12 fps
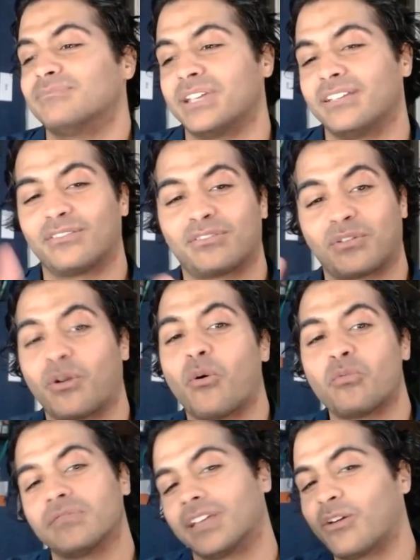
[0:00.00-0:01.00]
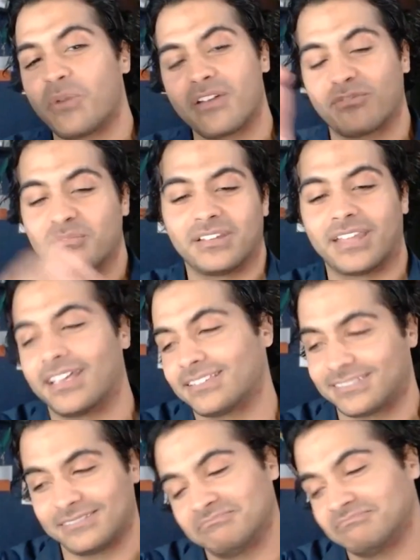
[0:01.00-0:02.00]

being thrown like away from the nest,